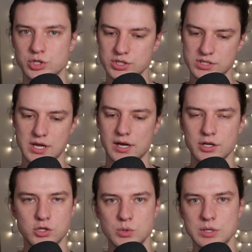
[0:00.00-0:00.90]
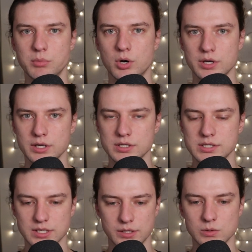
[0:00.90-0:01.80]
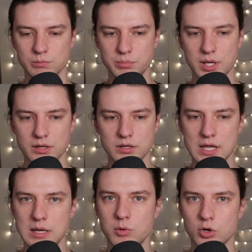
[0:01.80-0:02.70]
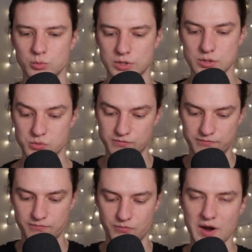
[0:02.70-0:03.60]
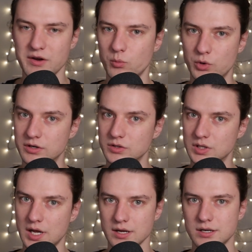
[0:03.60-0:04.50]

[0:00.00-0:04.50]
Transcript: which is like a unibody single big keyboard with those very weird